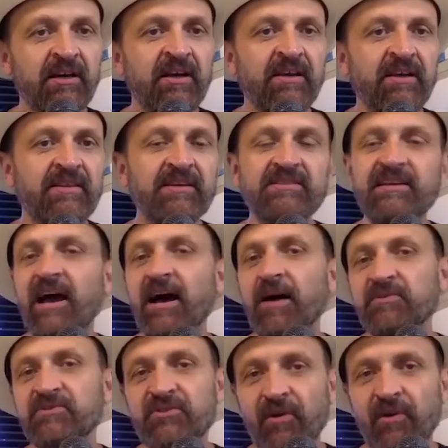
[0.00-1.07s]
this
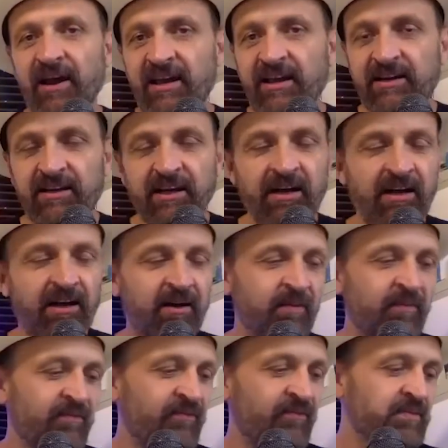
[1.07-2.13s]
album is great
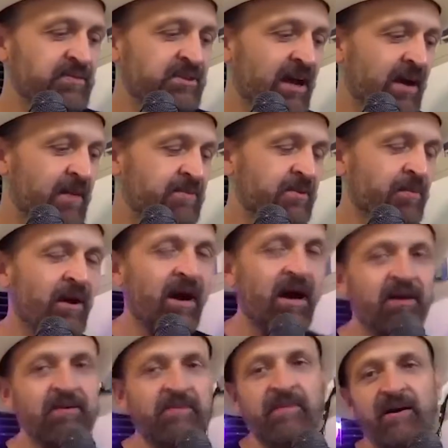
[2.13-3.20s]
from top to
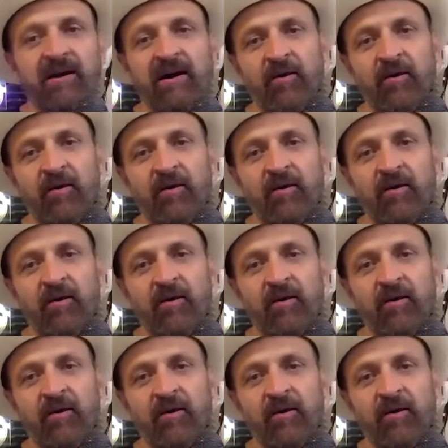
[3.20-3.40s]
bottom.